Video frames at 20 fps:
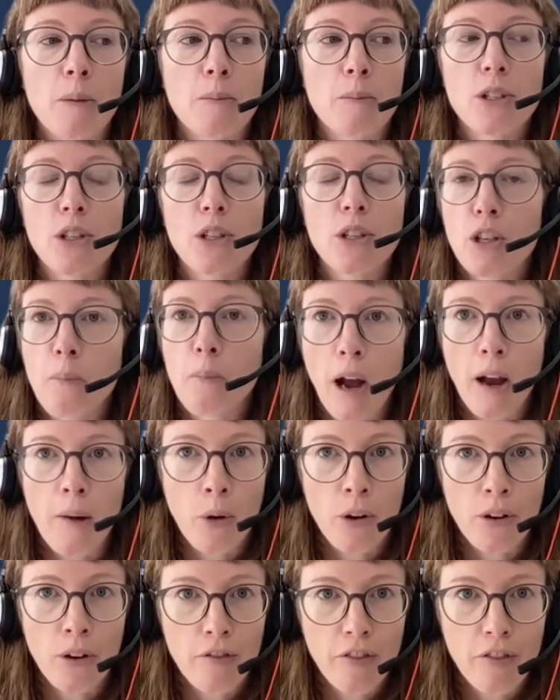So you might
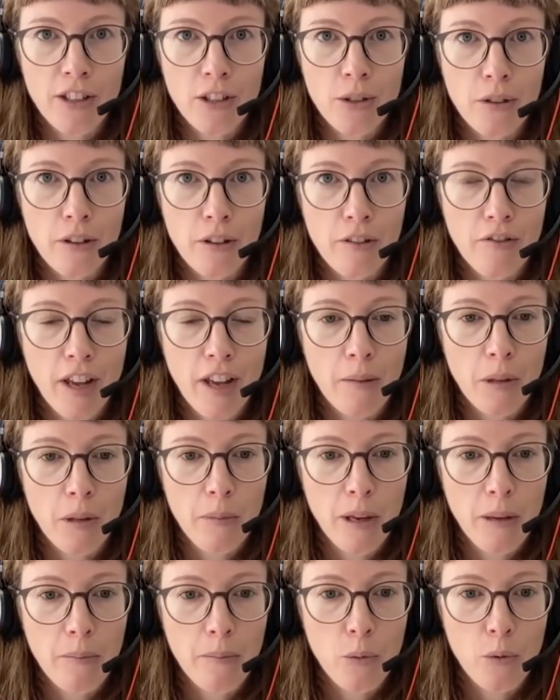want a friend or a family
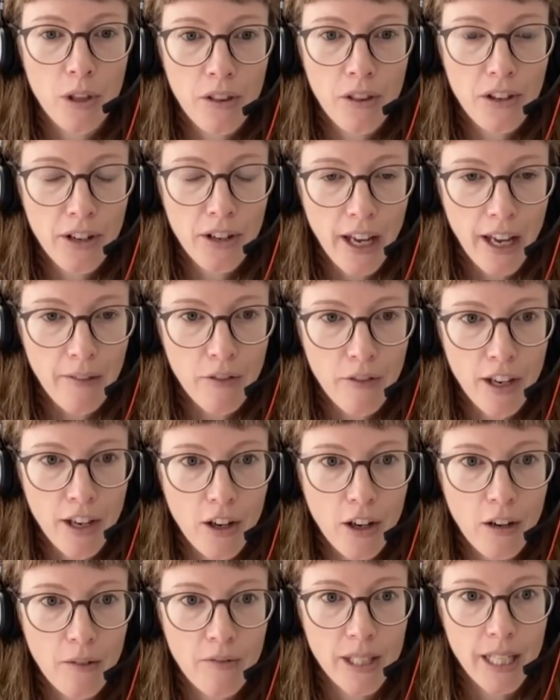member with you to have that
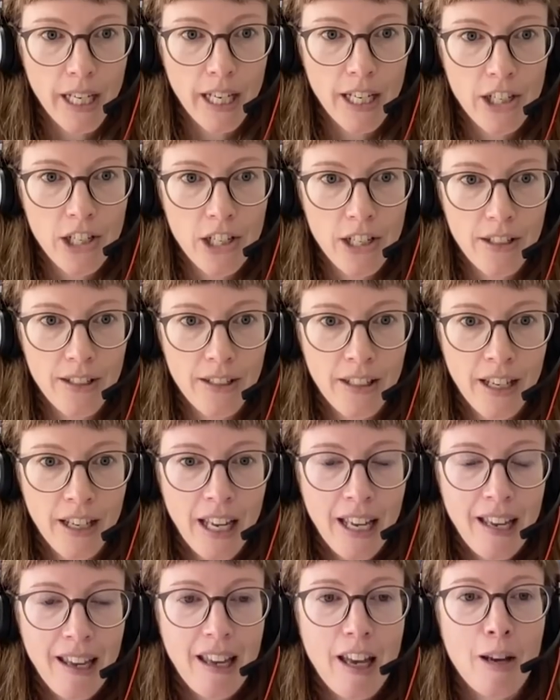conversation.
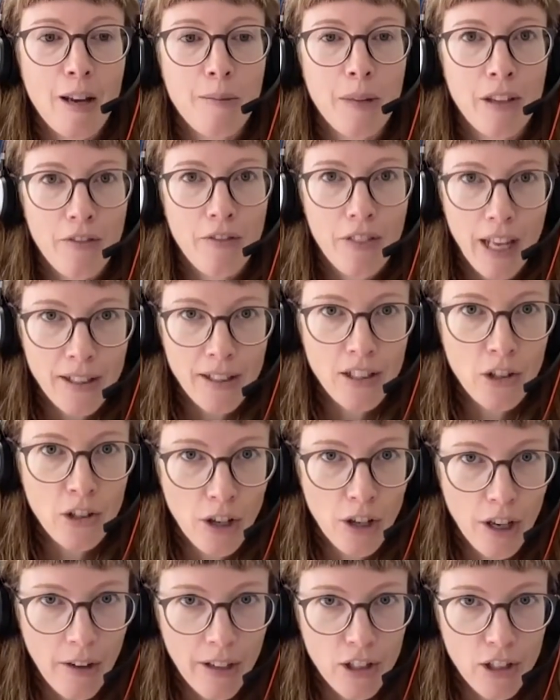If that's
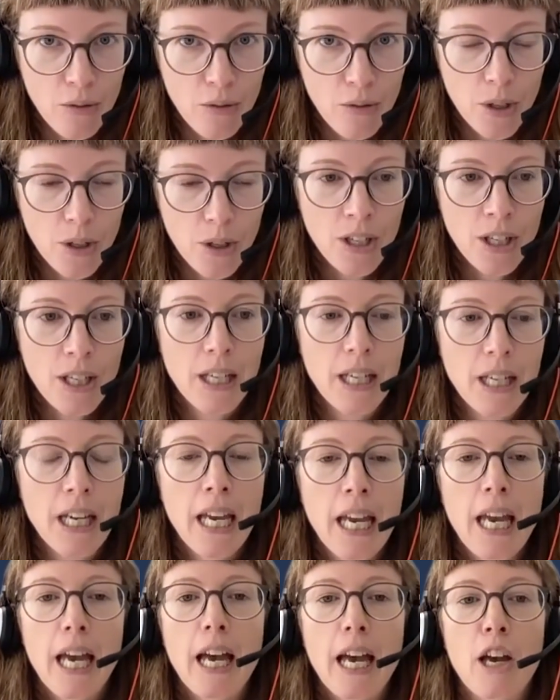not going to work,
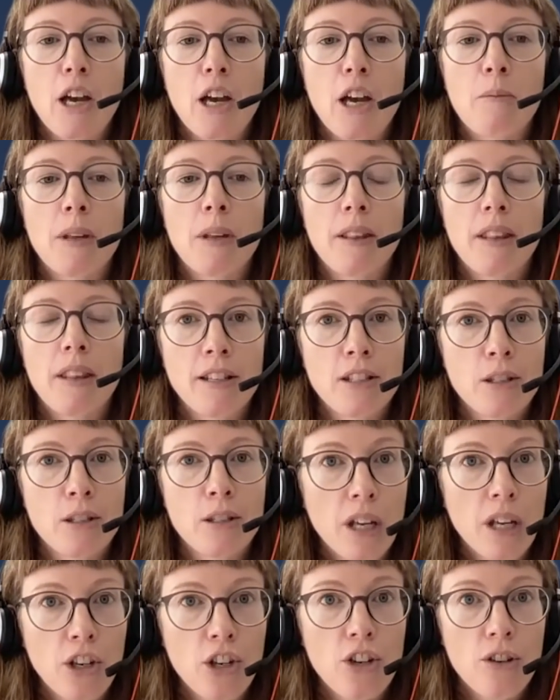that's
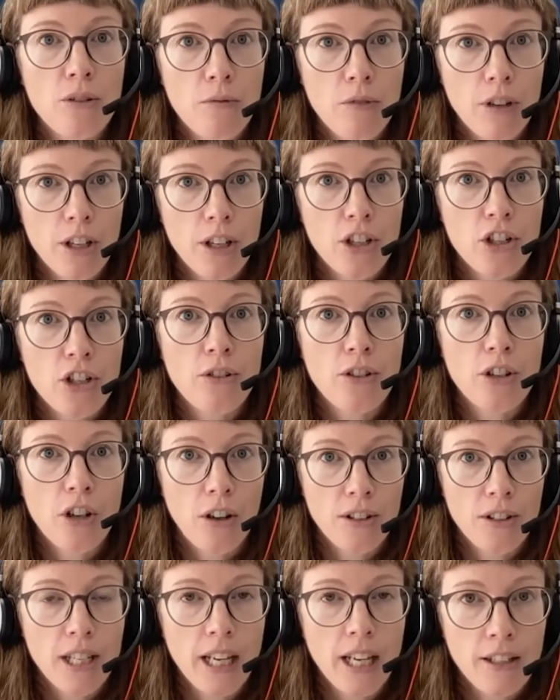when you really should
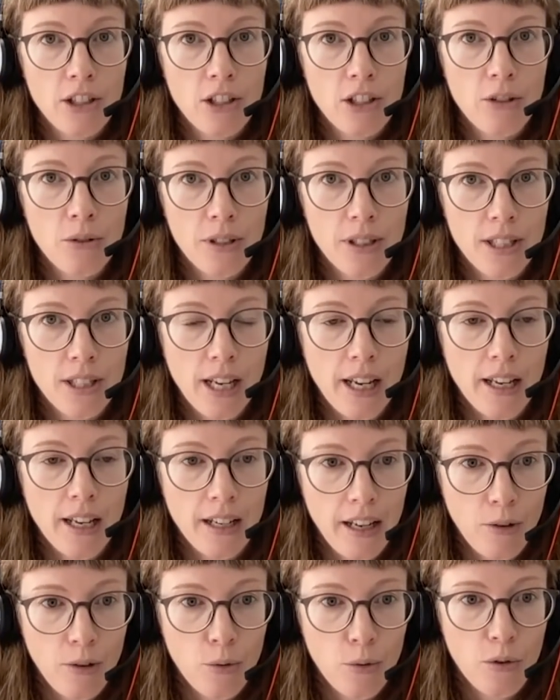contact your
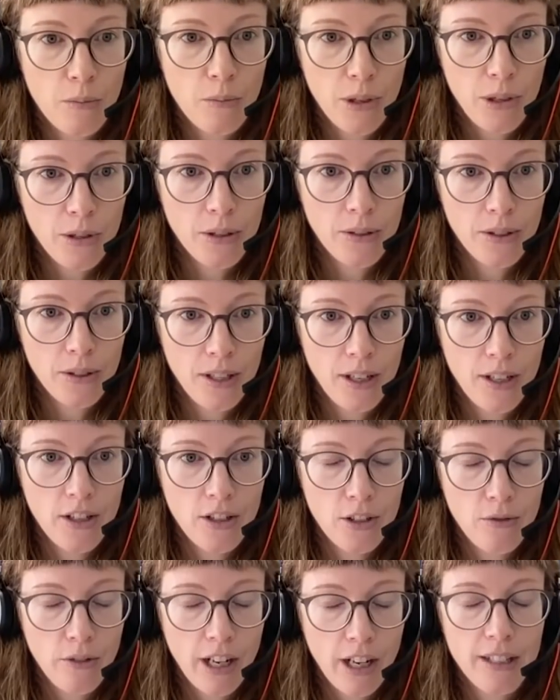state elder abuse or
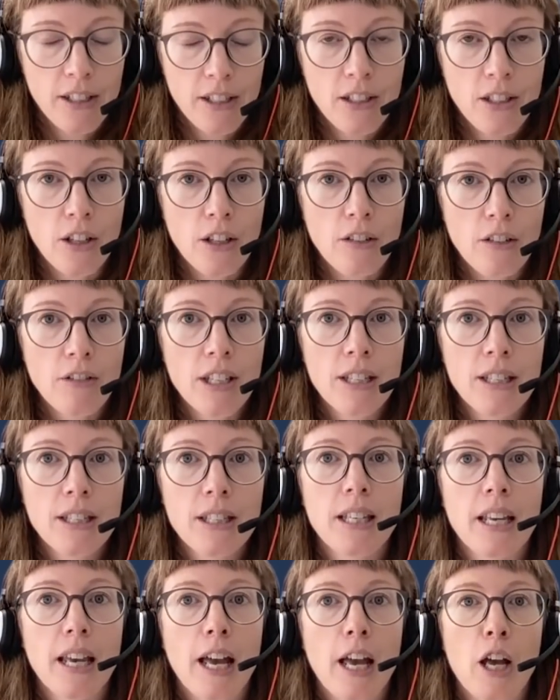seniors rights
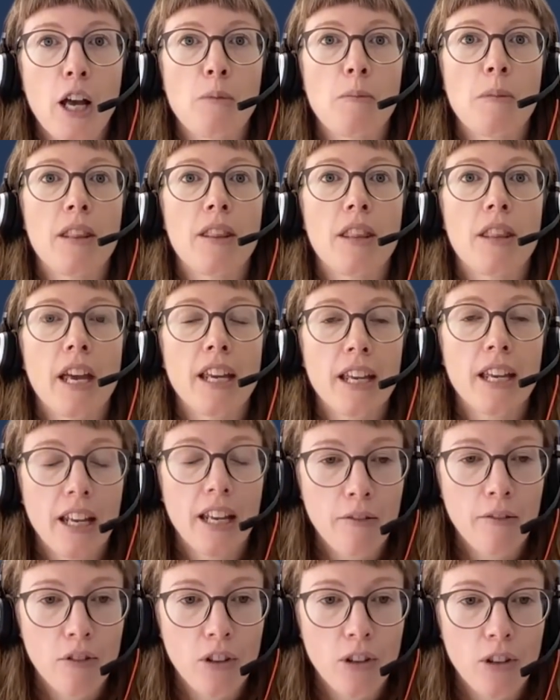service. They can
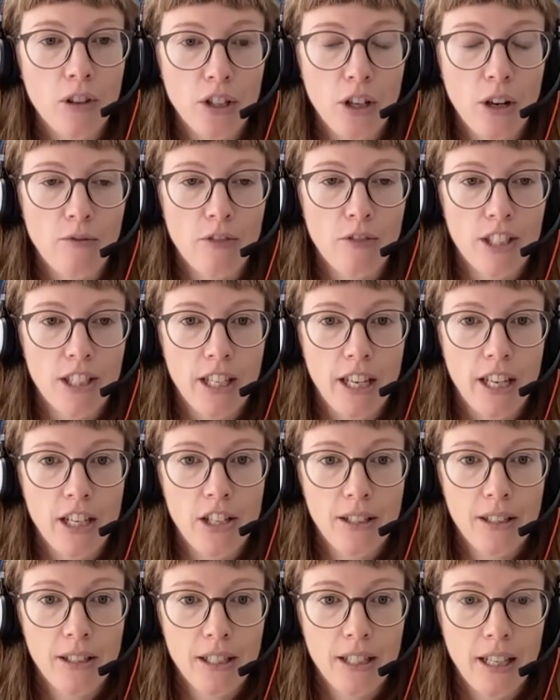have those
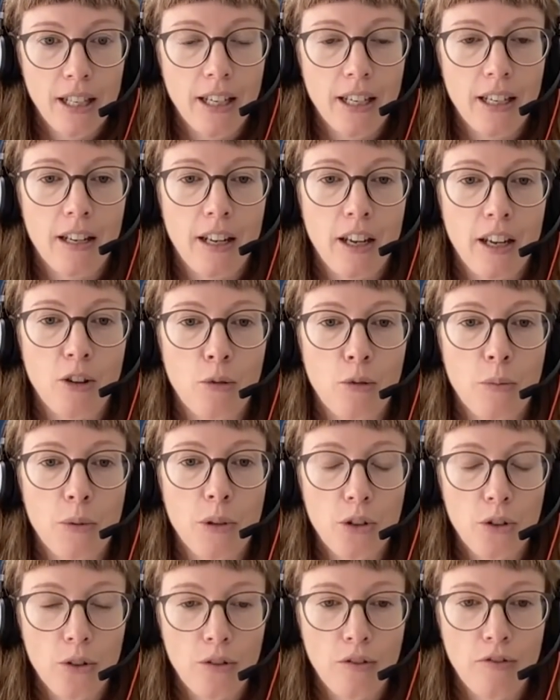conversations. They can help
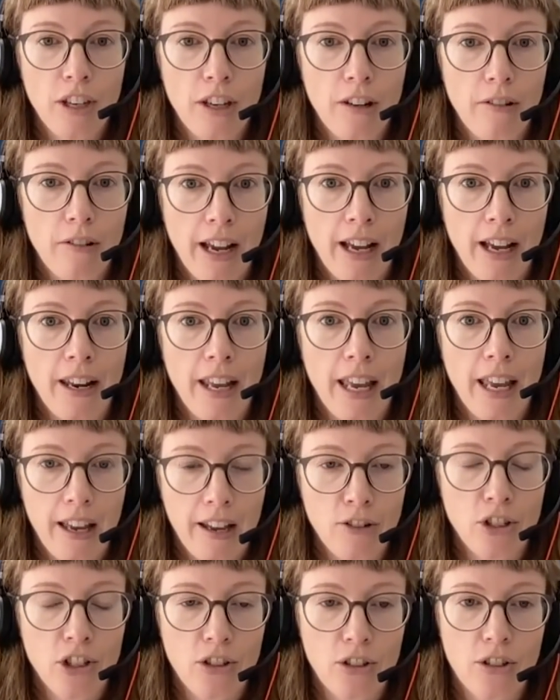you figure out
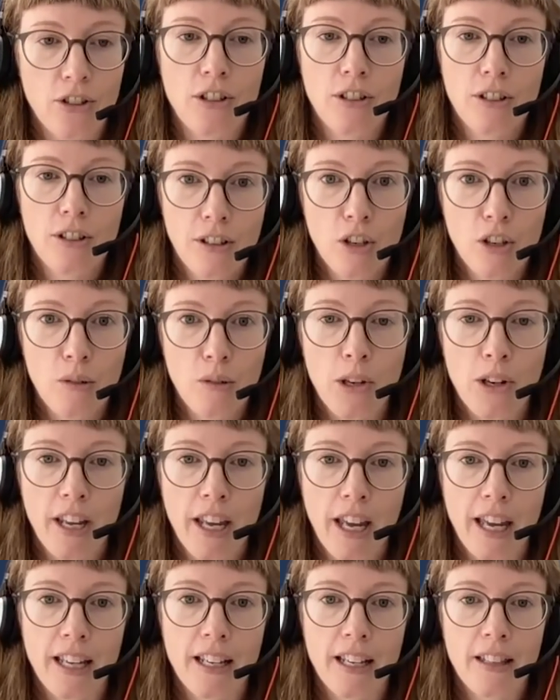how to
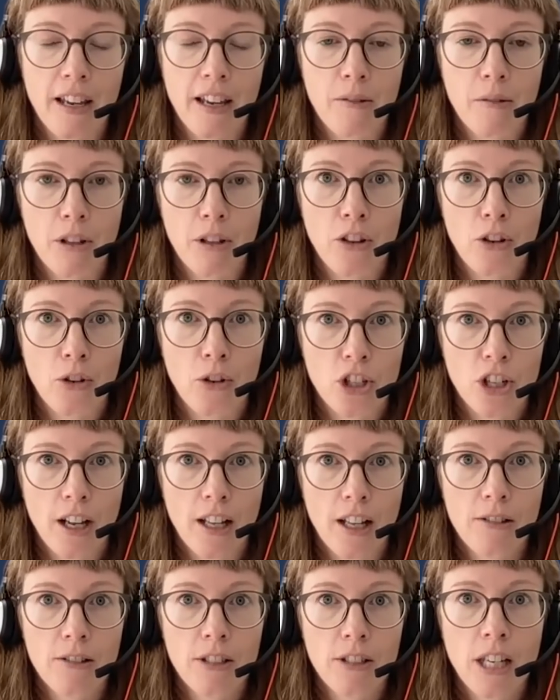communicate that with your
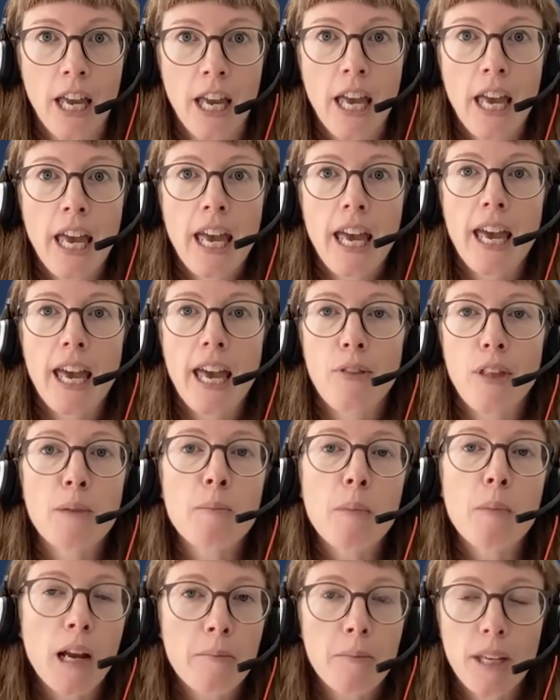child, and they
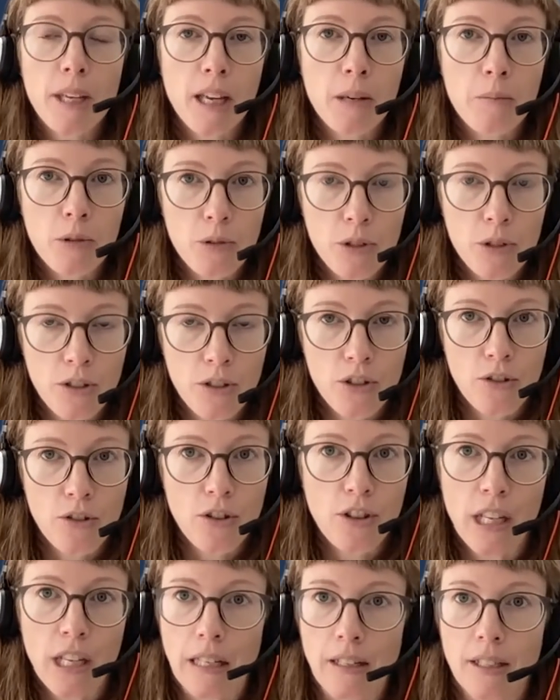might be able to
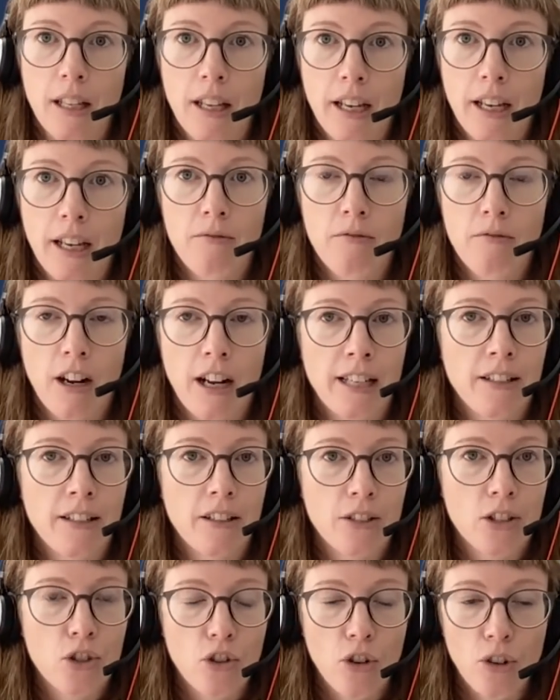do things like write
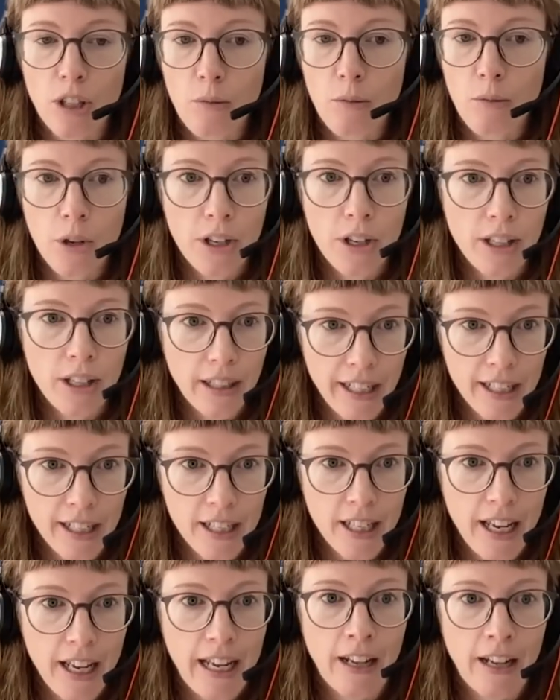a strongly worded
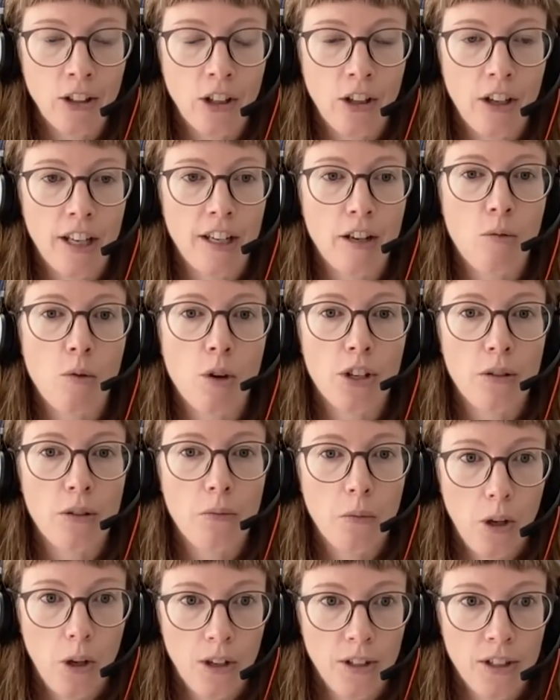letter outlining what you
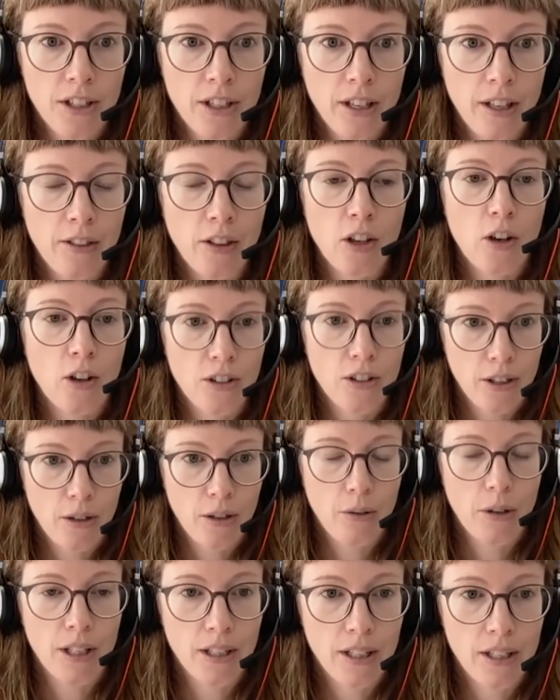want and the
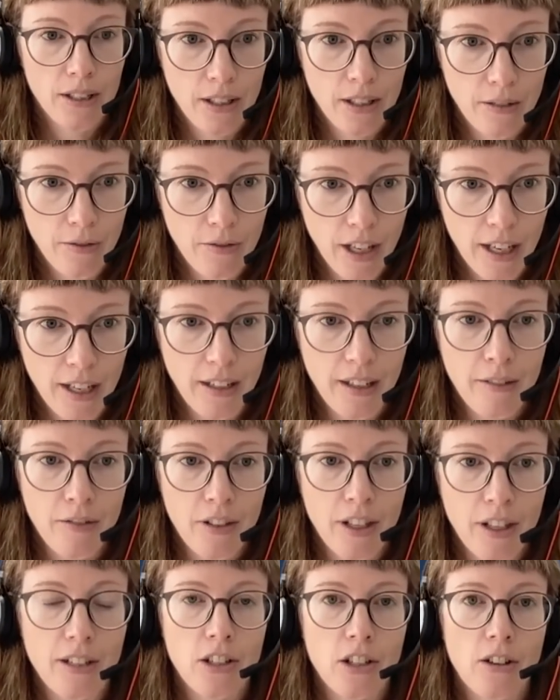consequences if
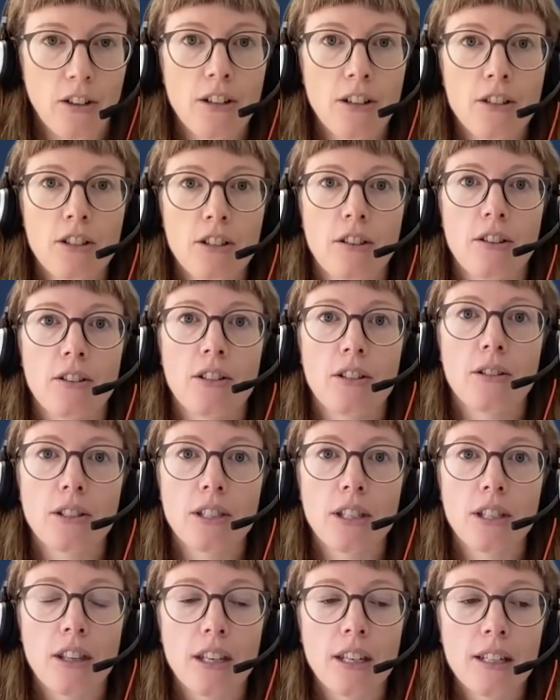they don't, those
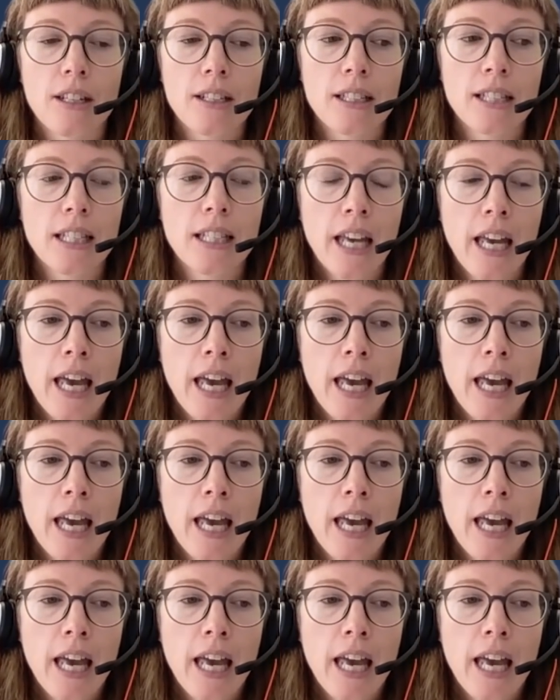sorts of things.